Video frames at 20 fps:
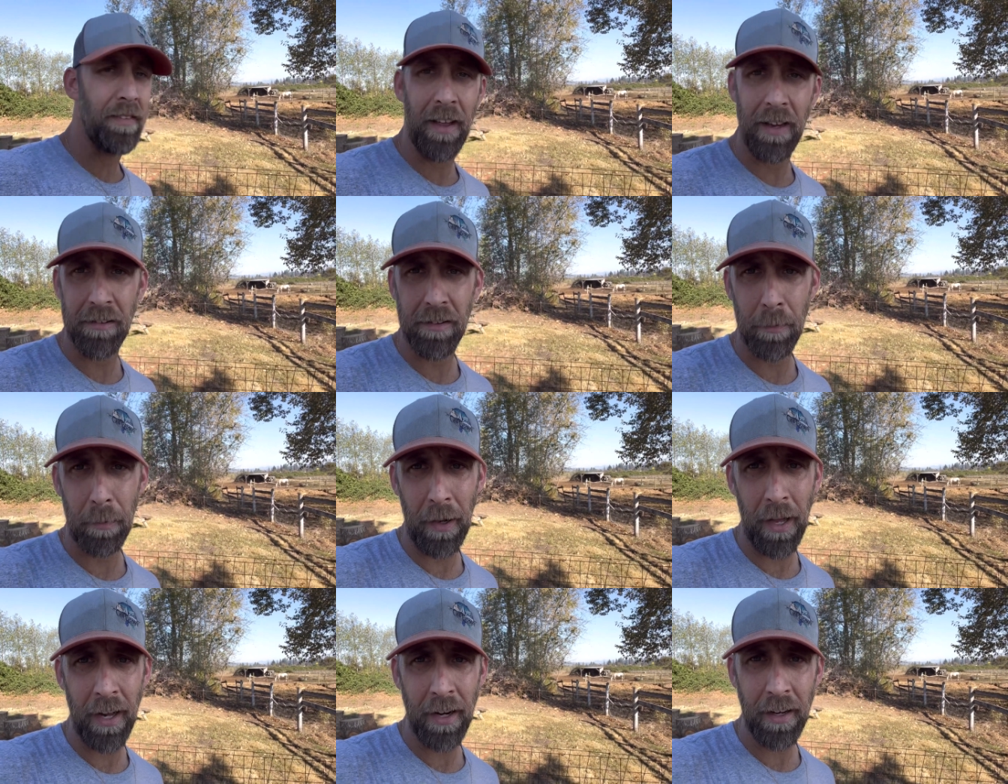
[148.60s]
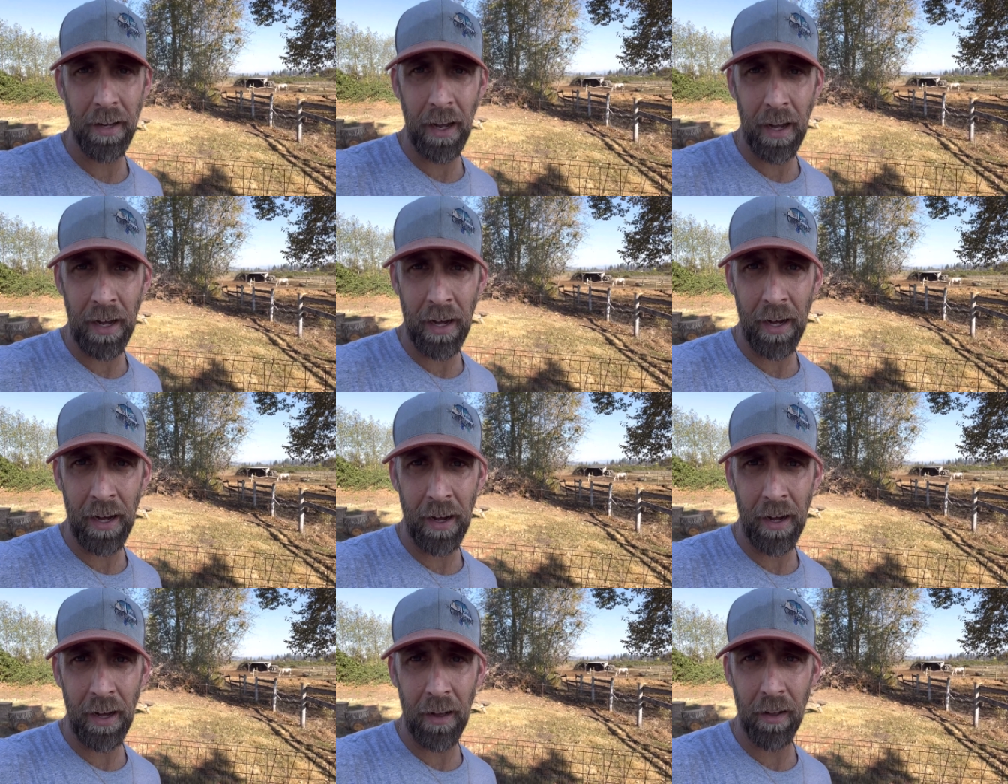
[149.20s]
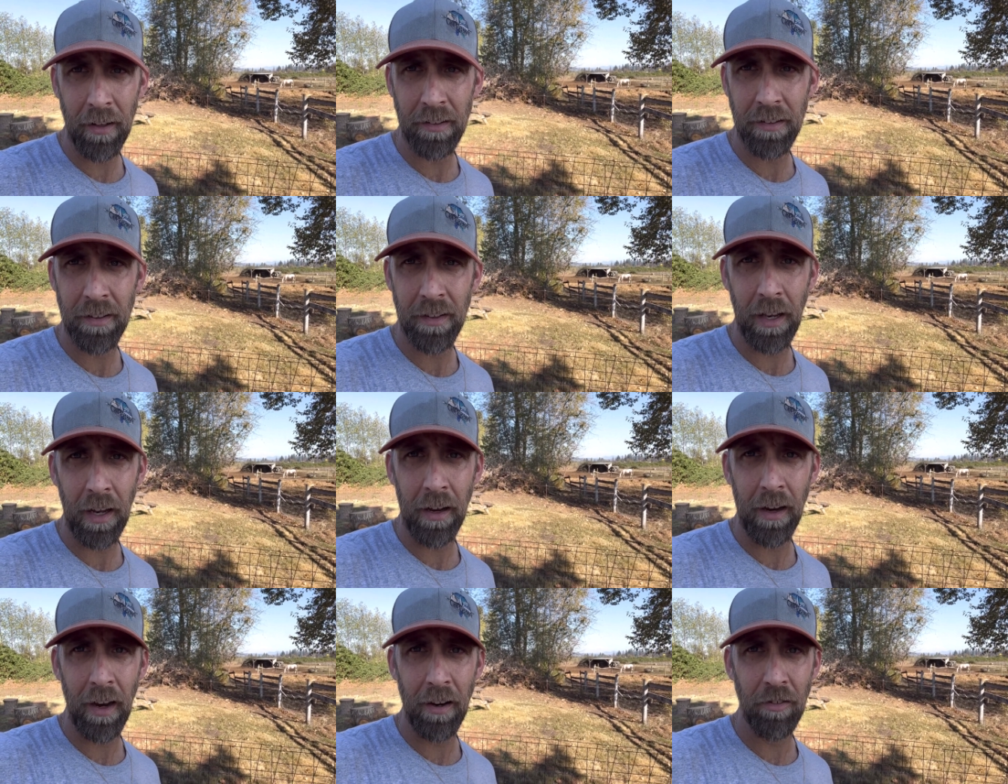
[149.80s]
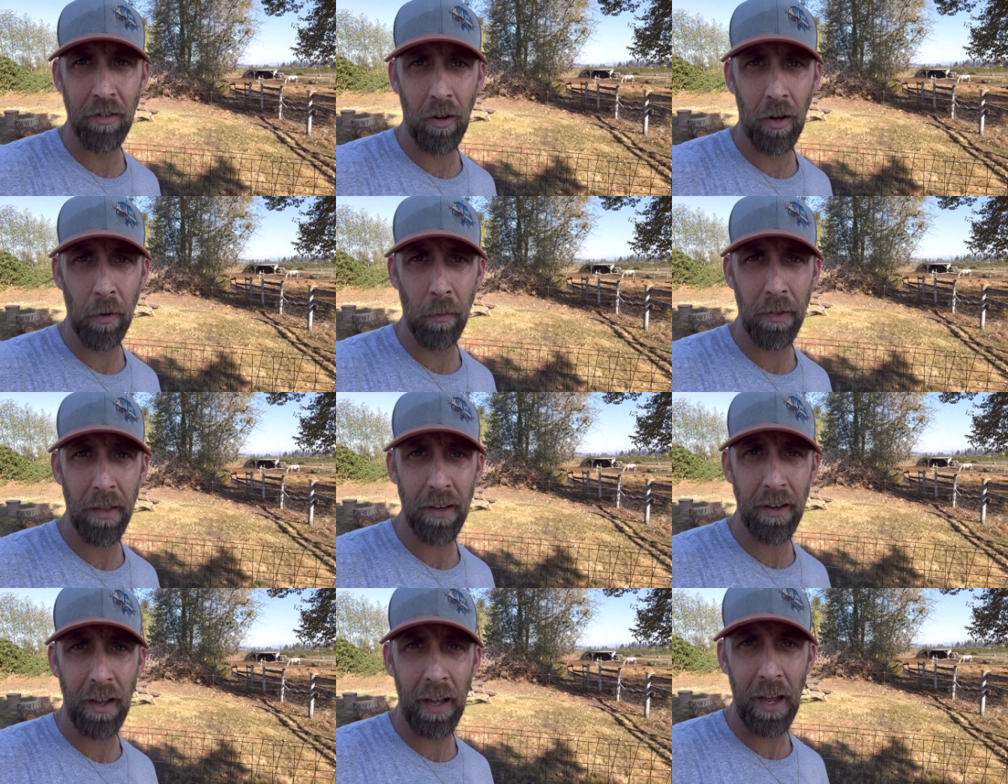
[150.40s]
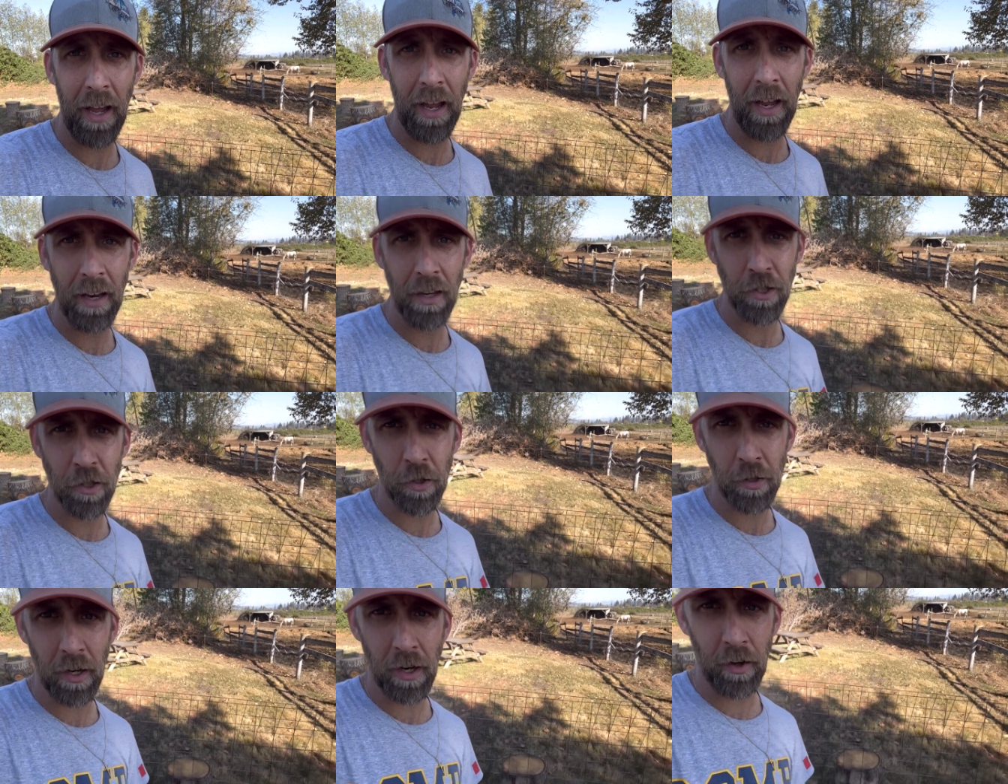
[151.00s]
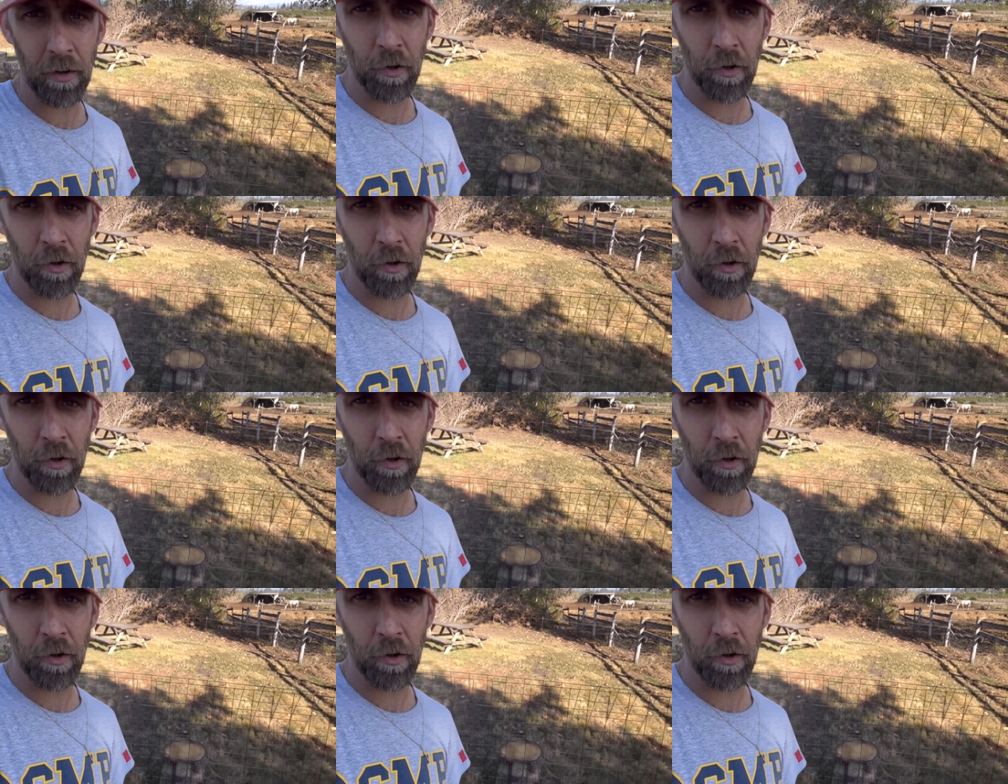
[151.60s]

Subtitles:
that's the plan. I'll take you guys along with it and show you how it